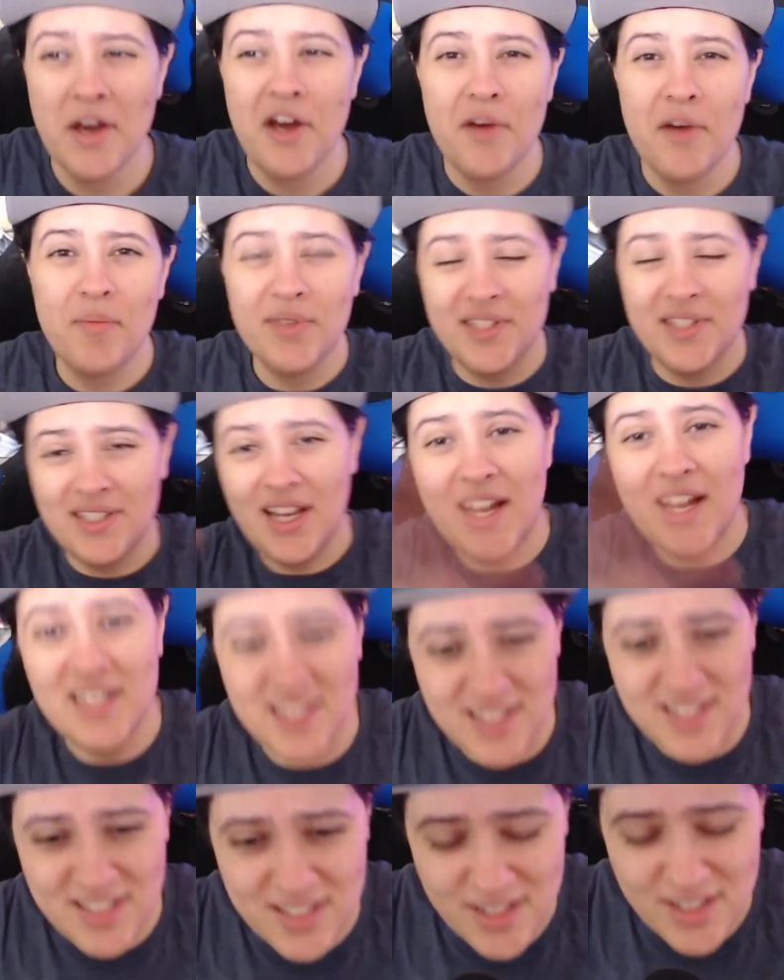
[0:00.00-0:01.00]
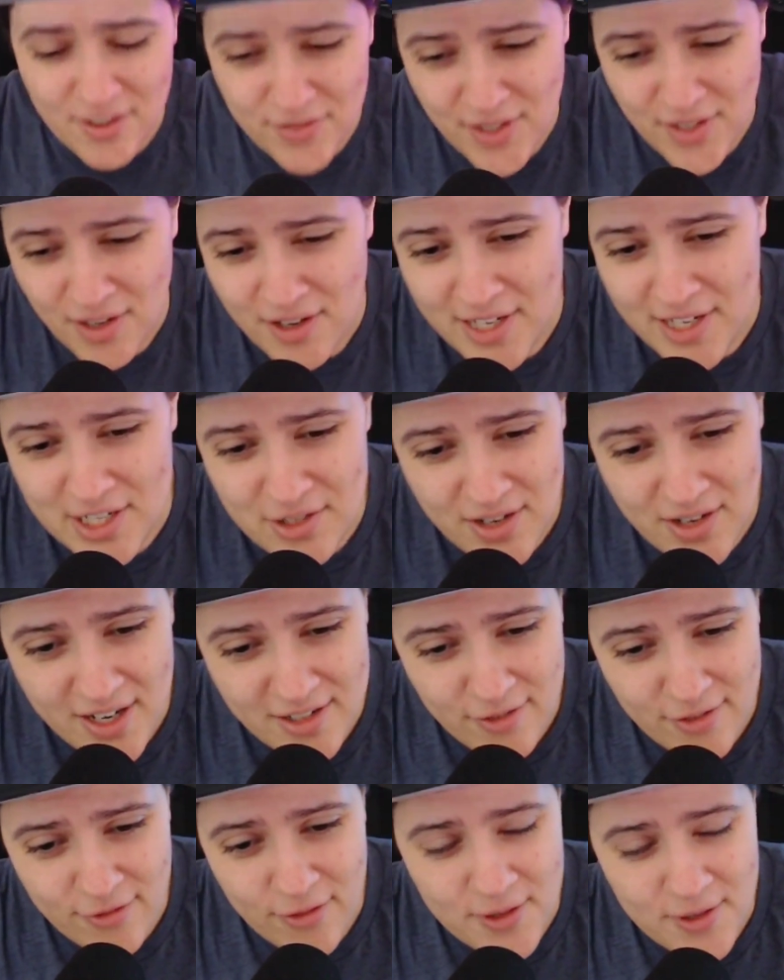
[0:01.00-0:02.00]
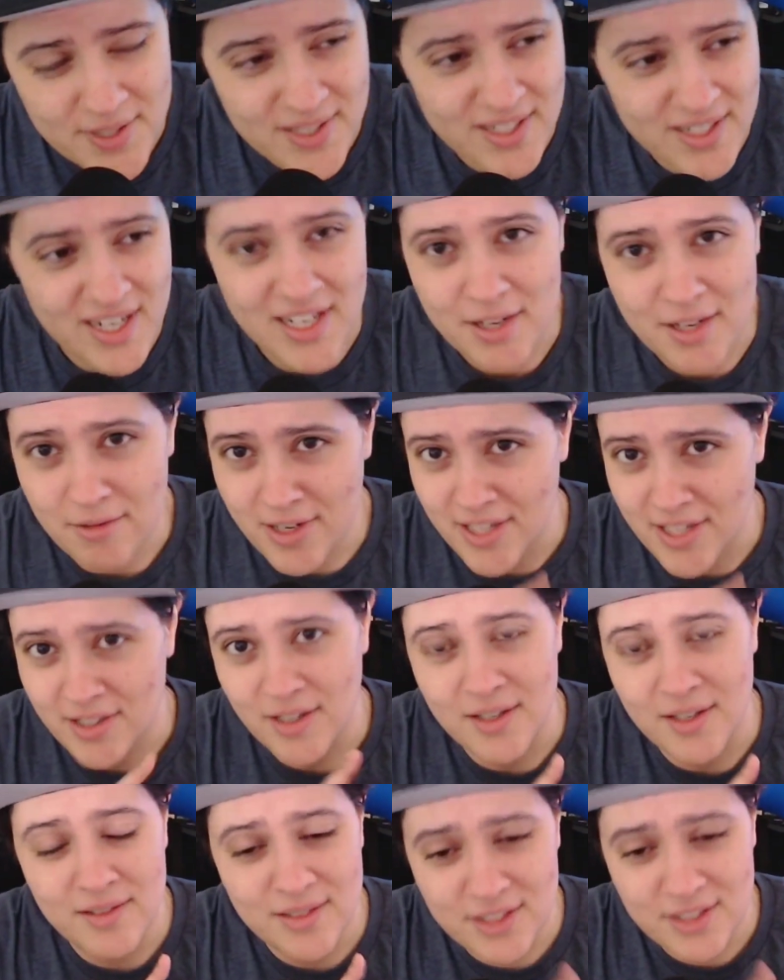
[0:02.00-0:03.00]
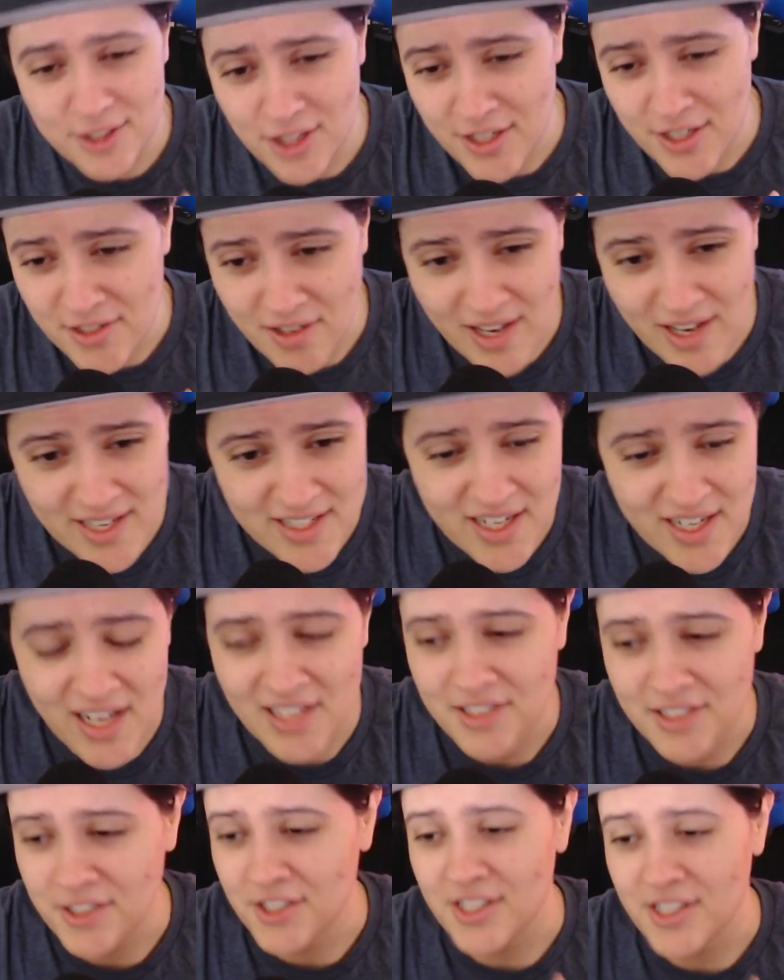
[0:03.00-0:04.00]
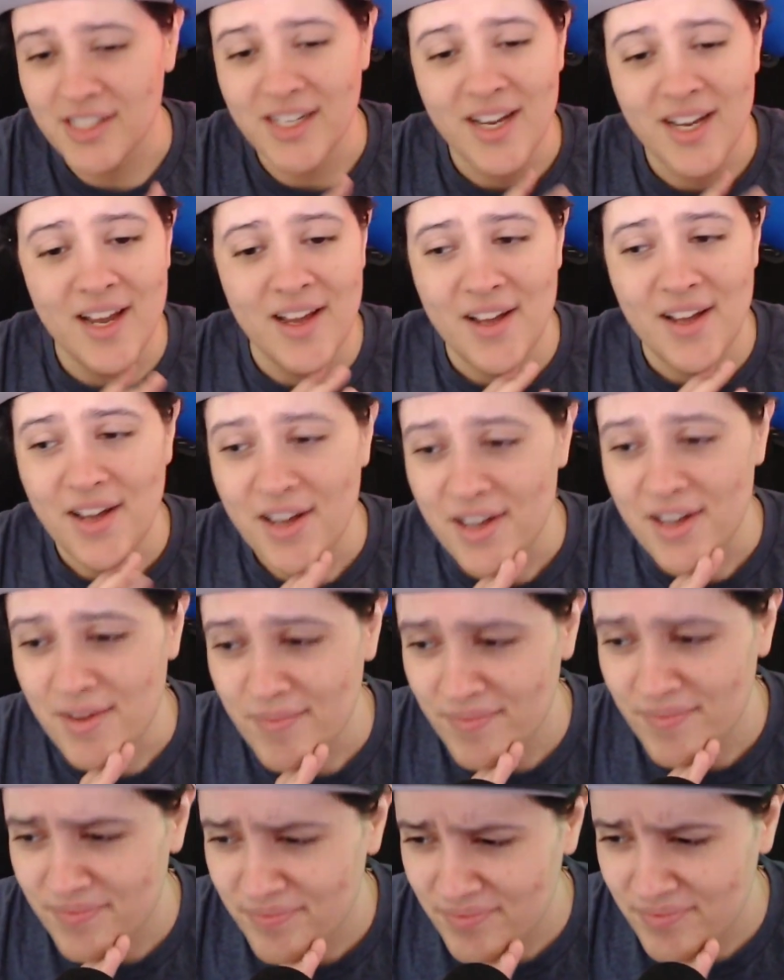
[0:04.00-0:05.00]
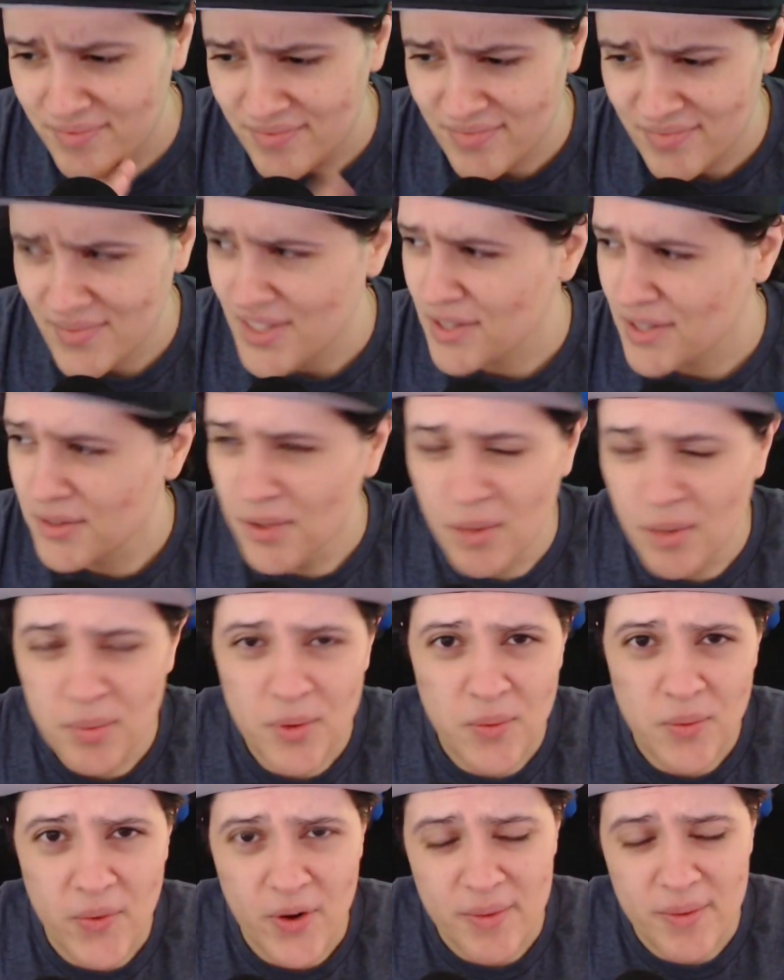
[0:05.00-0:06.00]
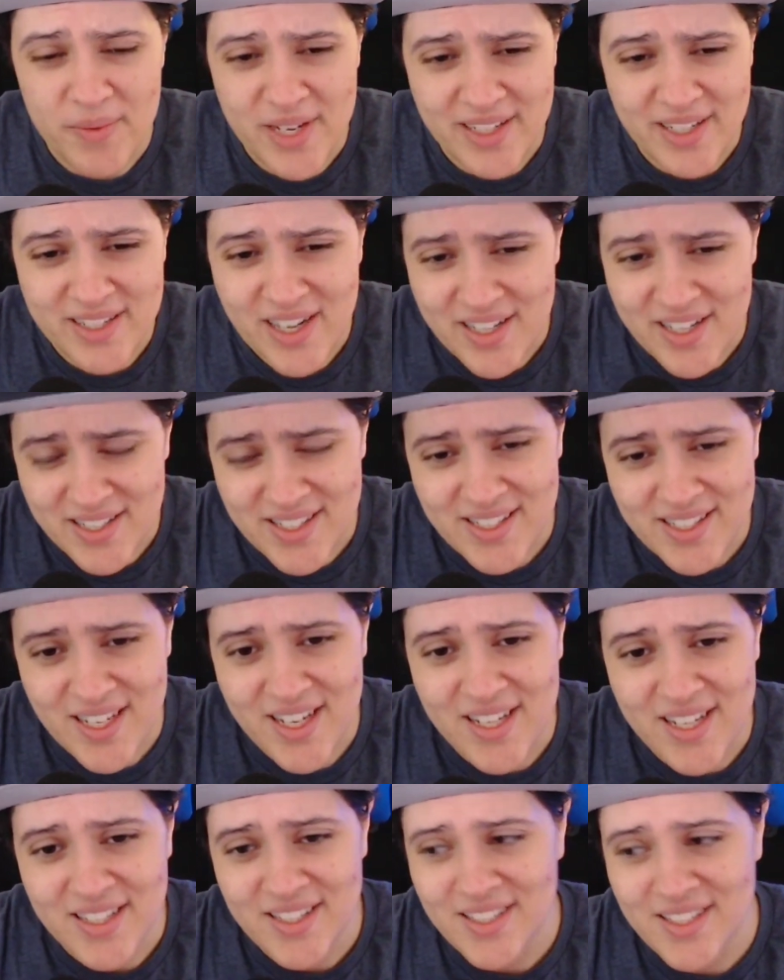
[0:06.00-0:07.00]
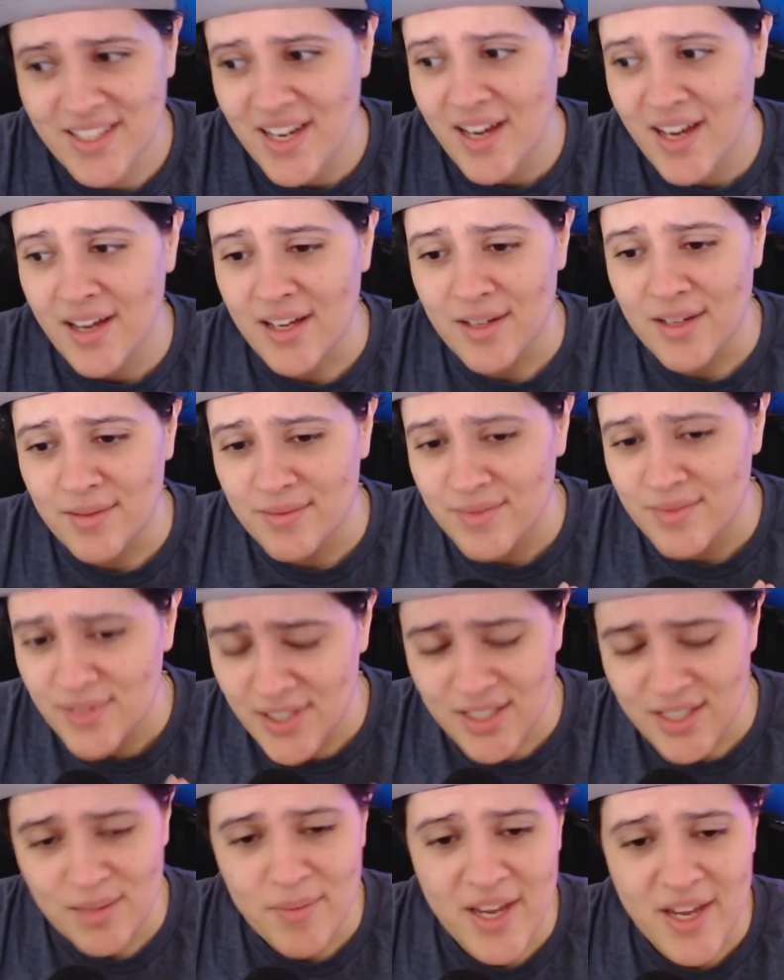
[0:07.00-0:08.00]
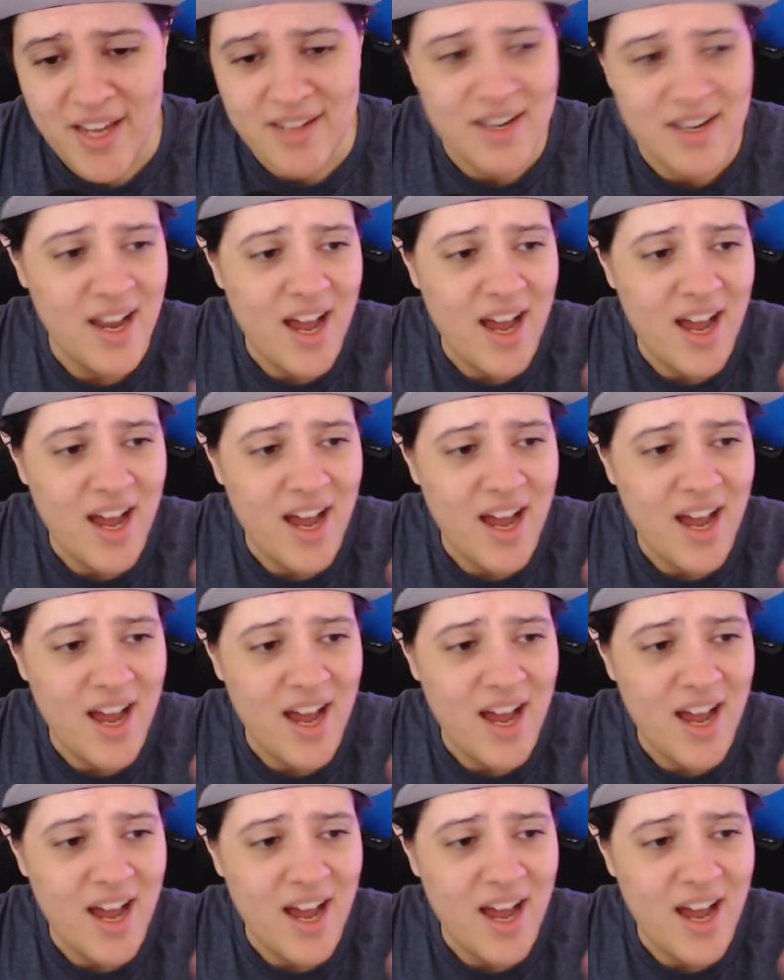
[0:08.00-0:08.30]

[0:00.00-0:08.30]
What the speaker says: besides the stuff they're already trying to force in anyway, the gender ideology, global warming nonsense. Look, man,